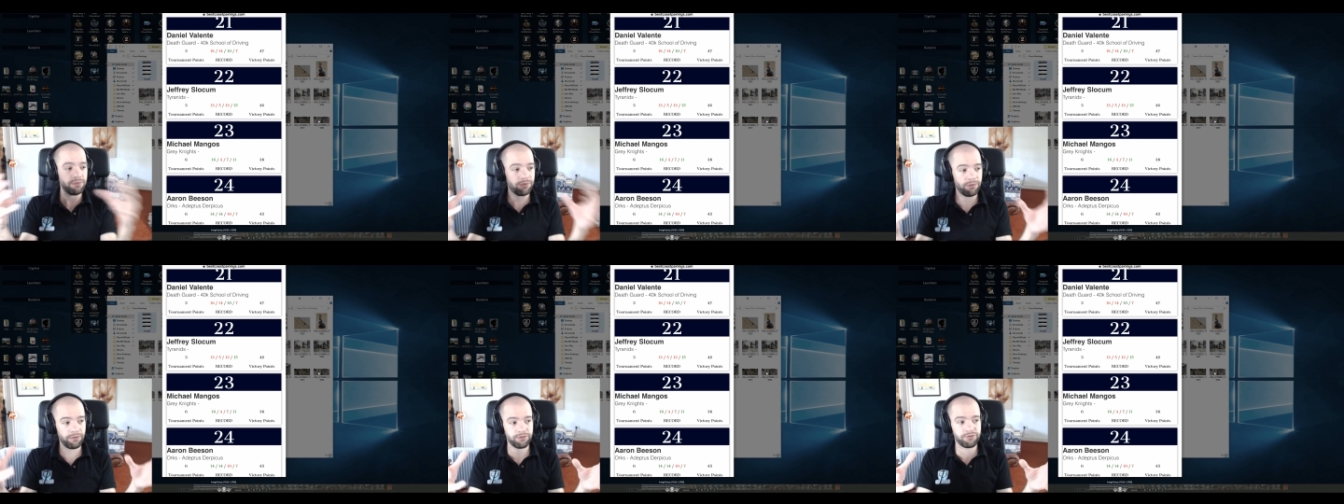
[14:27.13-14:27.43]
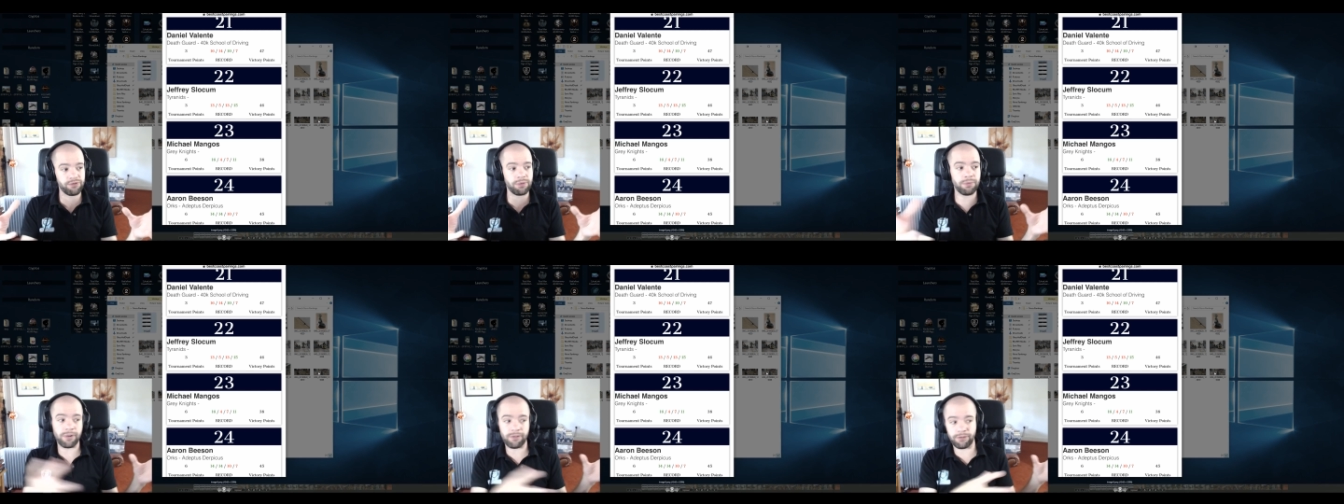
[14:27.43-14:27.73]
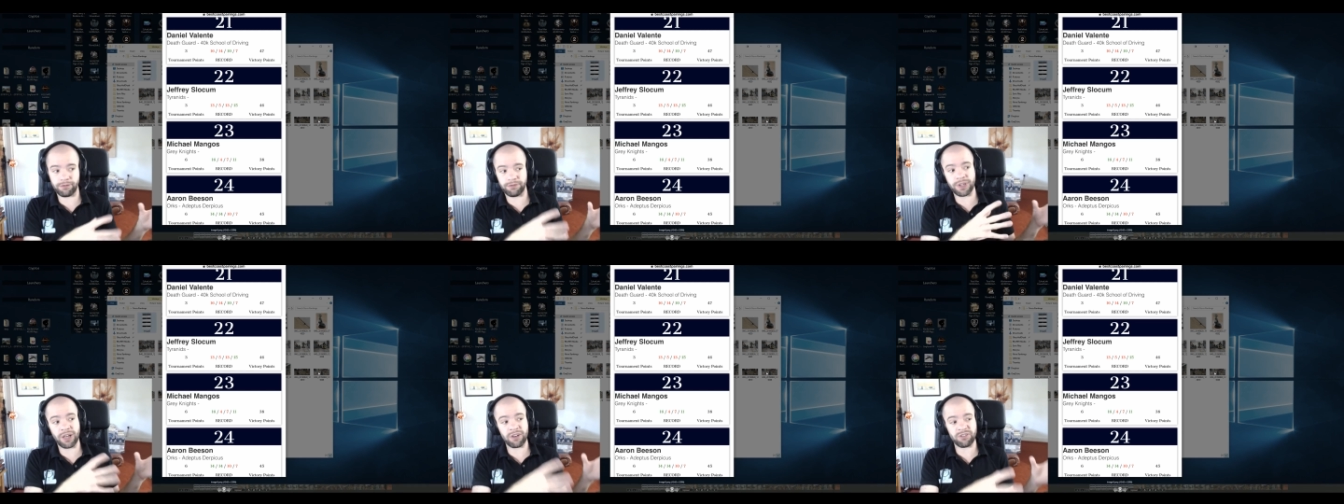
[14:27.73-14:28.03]
from a
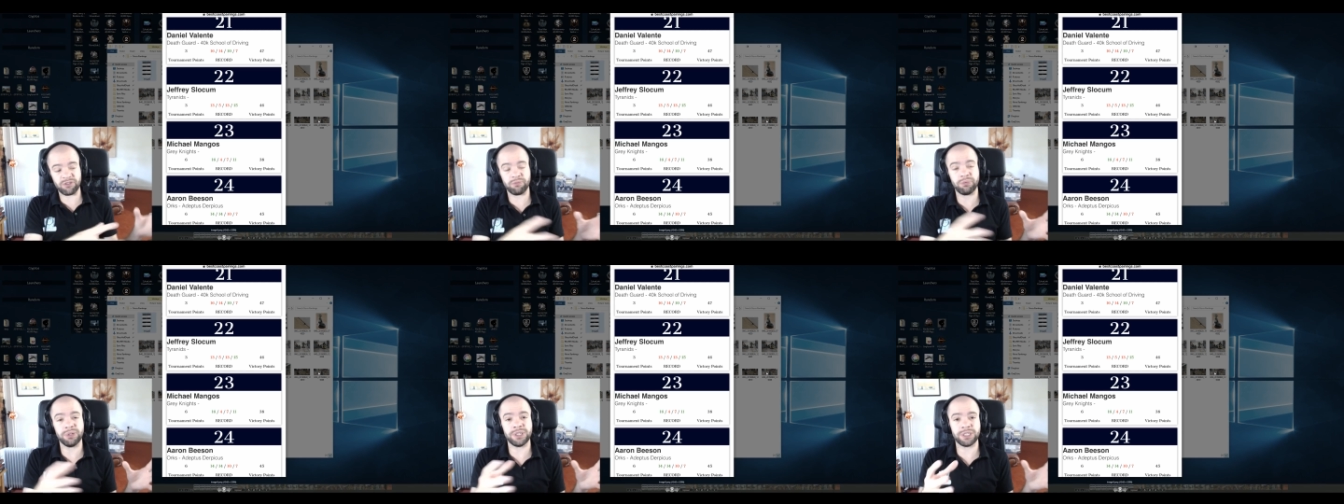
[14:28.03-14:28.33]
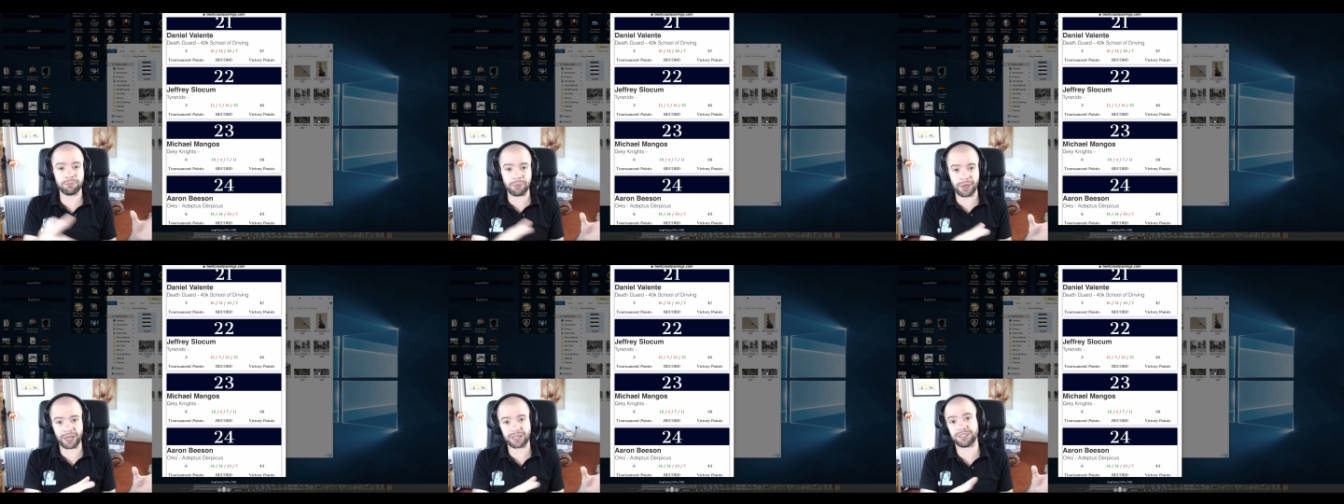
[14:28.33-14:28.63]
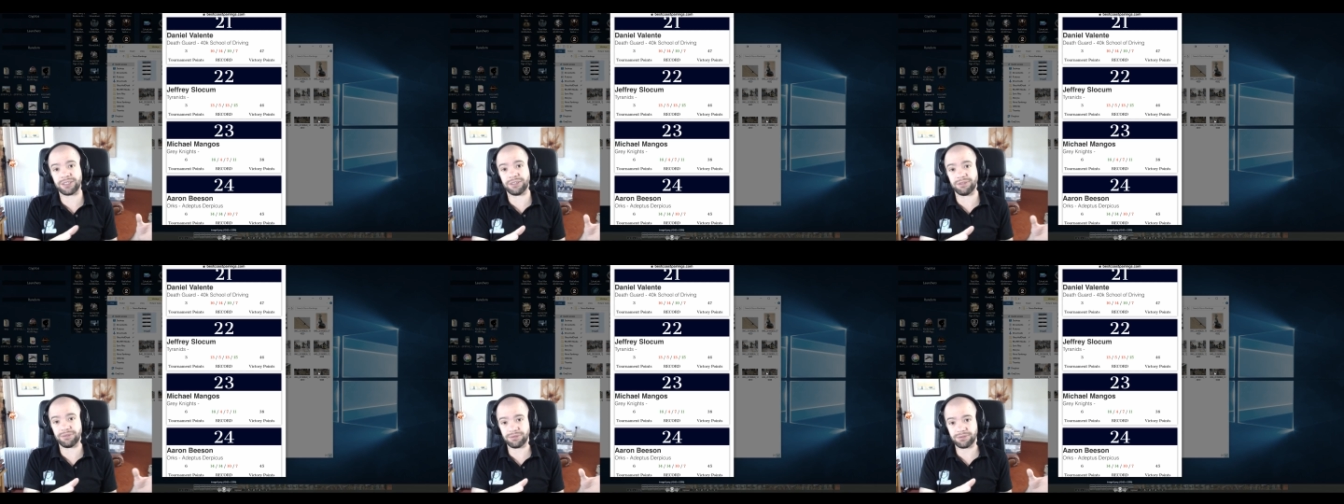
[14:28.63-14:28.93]
fluff
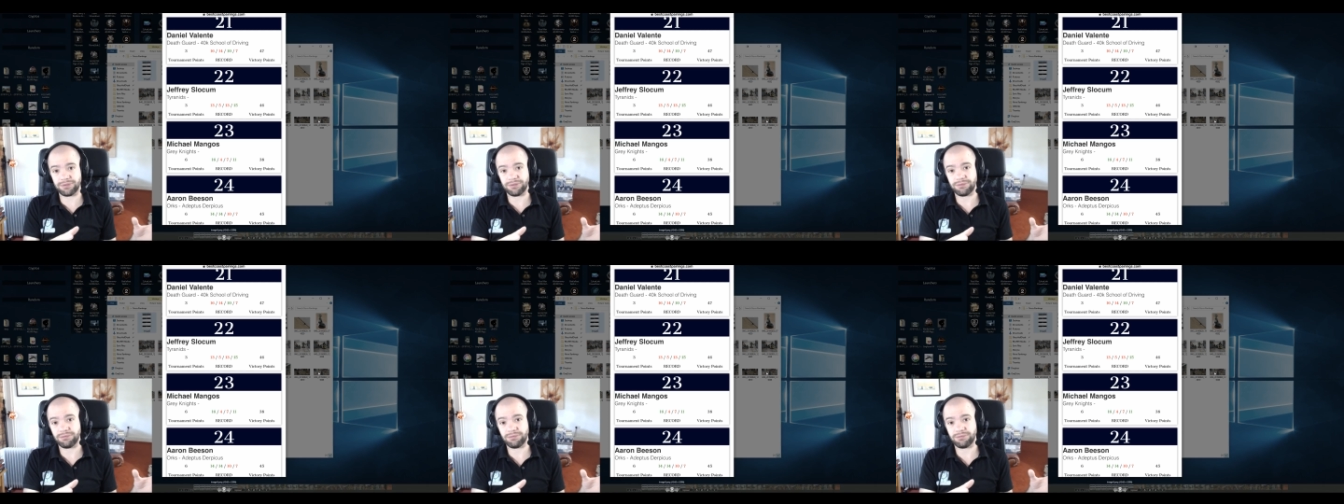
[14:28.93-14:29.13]
perspective,